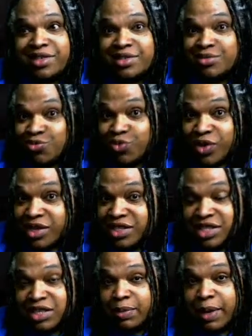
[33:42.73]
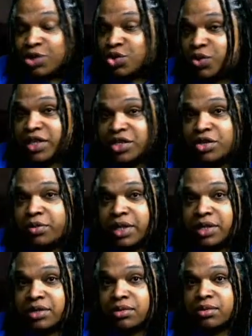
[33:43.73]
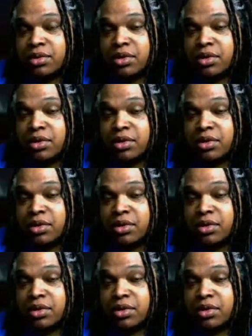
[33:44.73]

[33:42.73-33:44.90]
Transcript: It's really just about transhumanism.